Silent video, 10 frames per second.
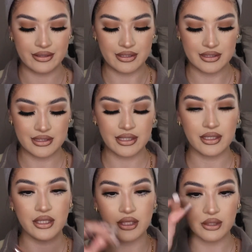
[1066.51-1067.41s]
It's like
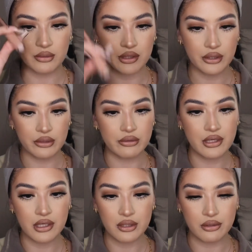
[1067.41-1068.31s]
a cute little
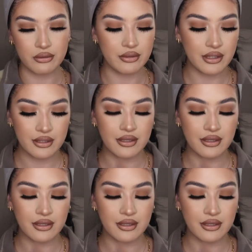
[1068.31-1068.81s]
nude,